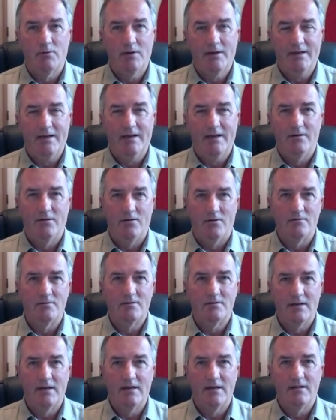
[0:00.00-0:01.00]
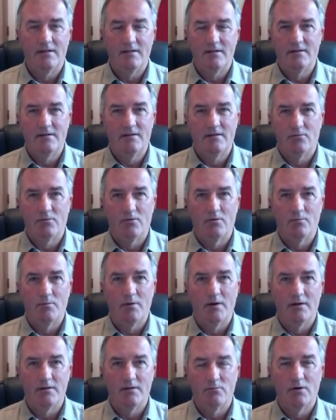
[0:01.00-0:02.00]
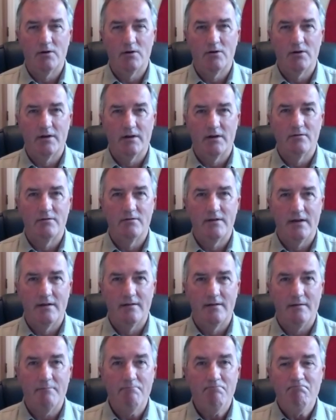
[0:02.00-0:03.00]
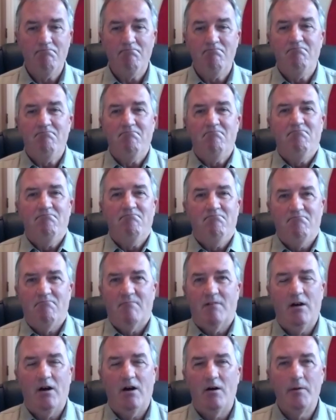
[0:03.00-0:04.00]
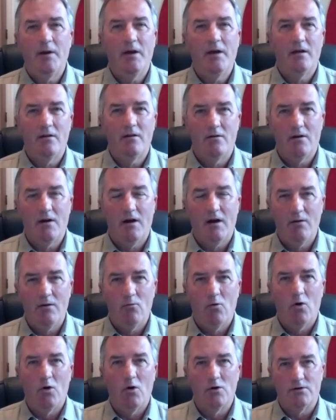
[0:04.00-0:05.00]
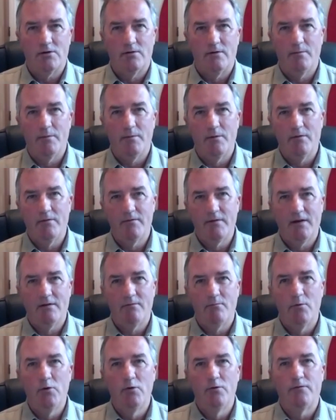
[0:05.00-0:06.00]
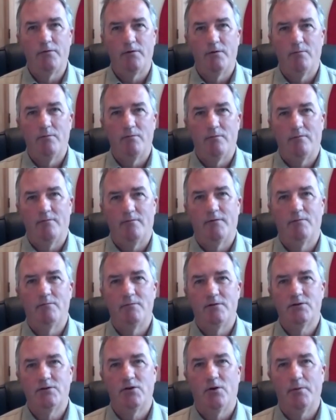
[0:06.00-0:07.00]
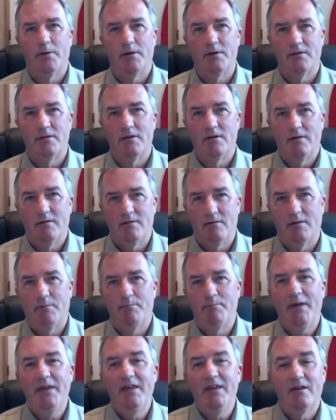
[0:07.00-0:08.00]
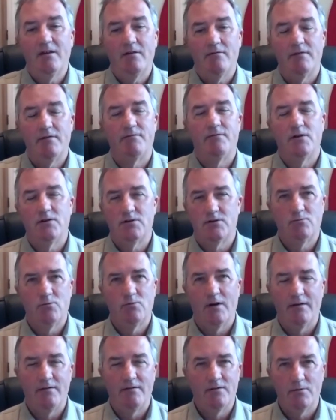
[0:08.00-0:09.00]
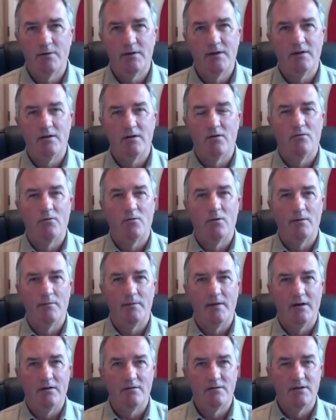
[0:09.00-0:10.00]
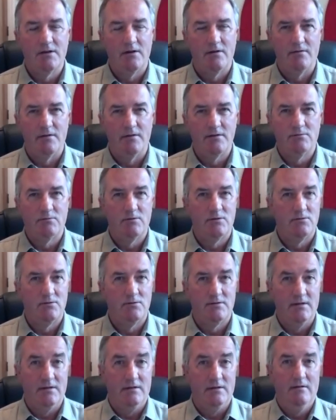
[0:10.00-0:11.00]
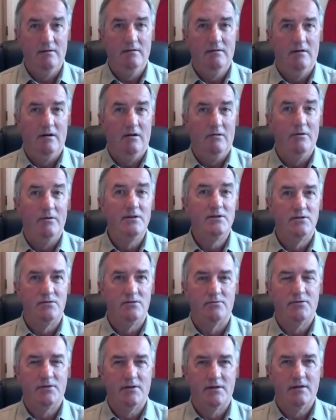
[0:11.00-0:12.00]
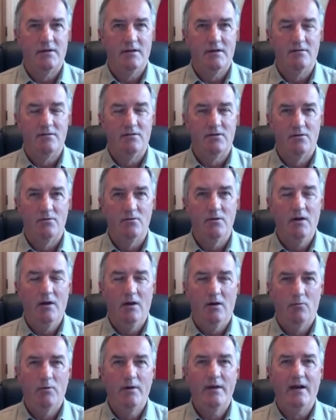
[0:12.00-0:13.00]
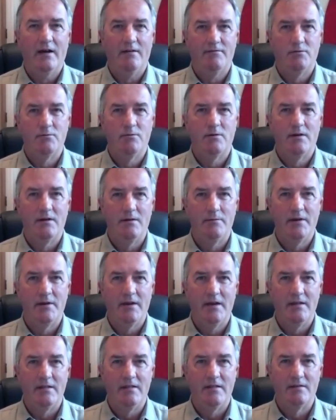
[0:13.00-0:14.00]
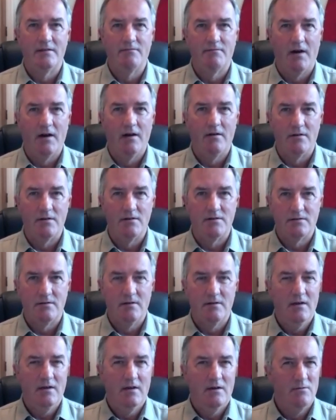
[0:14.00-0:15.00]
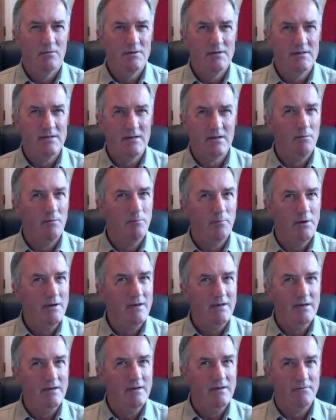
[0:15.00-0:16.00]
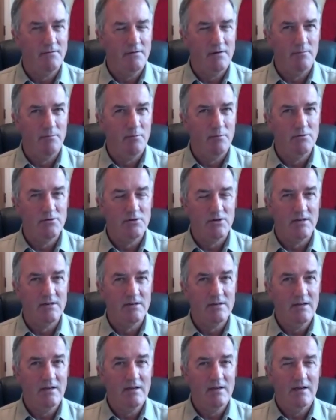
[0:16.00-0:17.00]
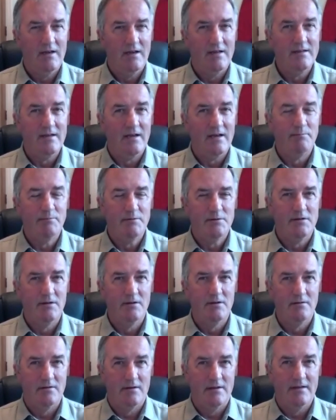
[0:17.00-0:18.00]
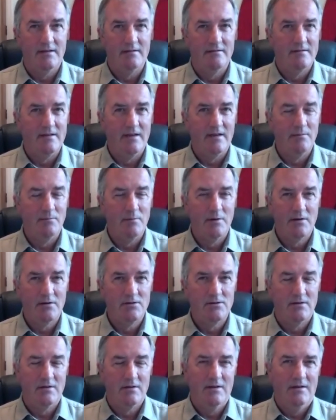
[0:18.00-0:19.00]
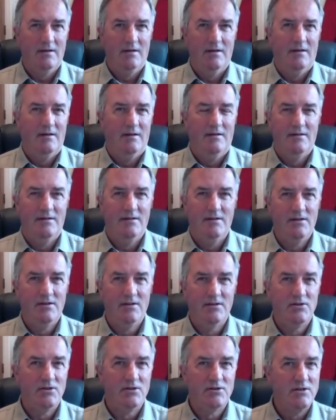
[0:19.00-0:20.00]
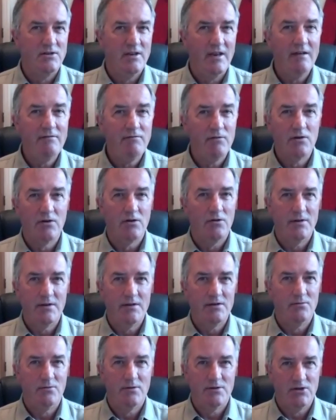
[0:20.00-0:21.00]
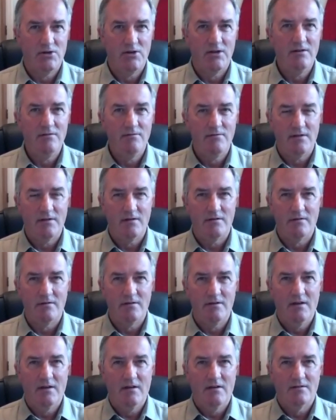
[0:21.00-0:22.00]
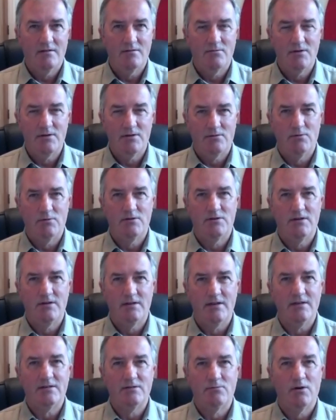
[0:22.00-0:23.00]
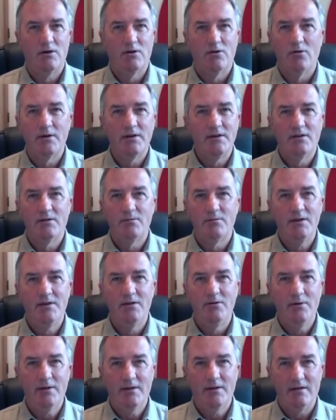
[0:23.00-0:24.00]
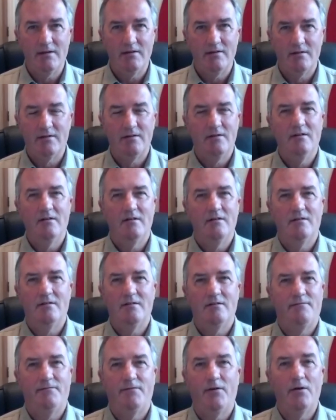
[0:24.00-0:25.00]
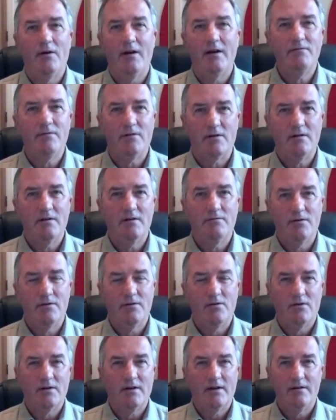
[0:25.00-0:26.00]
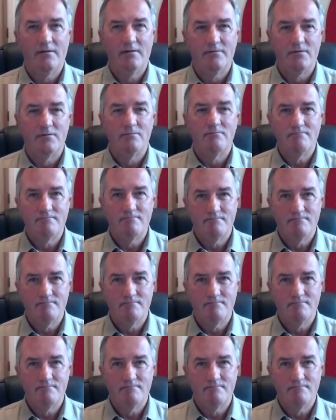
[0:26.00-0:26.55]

We cannot say that this is the wrong path. We're going to go down it, come hell or high water. I mean, we've now moved from stopping the peak of the first wave so we didn't overwhelm the health service, which was the original thinking, to we have to eliminate this virus, which is a completely different approach and absolutely insane, because you're just never going to achieve this. So which suggests we're going to be doing this forever if we're not careful.